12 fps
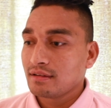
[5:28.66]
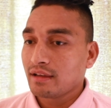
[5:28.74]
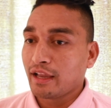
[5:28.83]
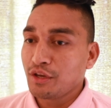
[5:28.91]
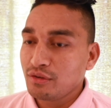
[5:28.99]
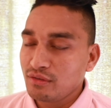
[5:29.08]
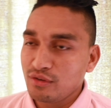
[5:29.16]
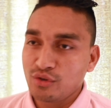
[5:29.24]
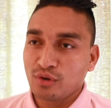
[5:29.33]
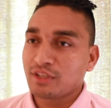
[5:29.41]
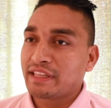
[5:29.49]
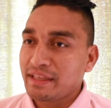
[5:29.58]
and
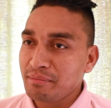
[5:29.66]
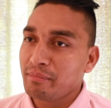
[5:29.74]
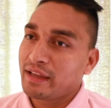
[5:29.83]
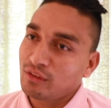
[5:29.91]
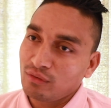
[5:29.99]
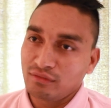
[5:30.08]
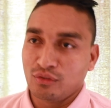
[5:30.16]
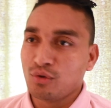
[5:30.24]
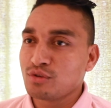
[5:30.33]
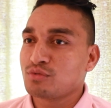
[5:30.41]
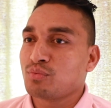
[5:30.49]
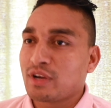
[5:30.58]
your teammate
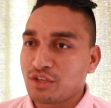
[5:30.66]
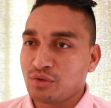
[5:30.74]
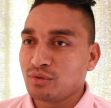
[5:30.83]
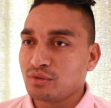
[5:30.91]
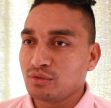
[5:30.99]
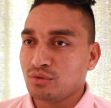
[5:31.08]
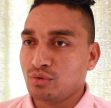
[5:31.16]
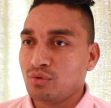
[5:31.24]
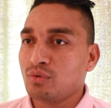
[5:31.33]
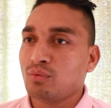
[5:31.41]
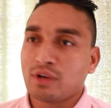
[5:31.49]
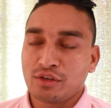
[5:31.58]
knows what you do,
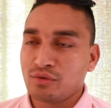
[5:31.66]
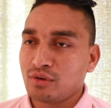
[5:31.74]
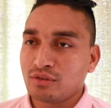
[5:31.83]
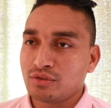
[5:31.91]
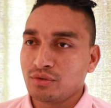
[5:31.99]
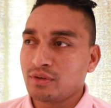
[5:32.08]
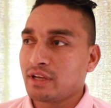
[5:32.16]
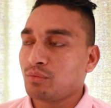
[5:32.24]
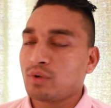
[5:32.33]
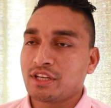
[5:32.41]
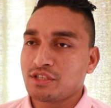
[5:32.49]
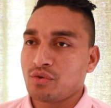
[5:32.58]
what you not do, and
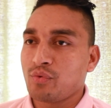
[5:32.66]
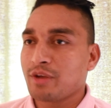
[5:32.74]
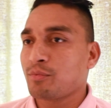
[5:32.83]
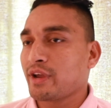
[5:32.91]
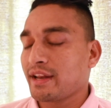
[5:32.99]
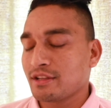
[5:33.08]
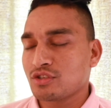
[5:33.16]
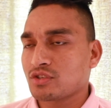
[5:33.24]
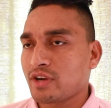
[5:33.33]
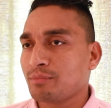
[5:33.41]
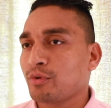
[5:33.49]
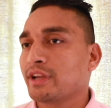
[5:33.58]
what is your weak point and
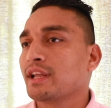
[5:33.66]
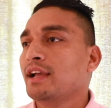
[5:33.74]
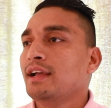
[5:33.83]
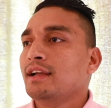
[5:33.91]
strength point.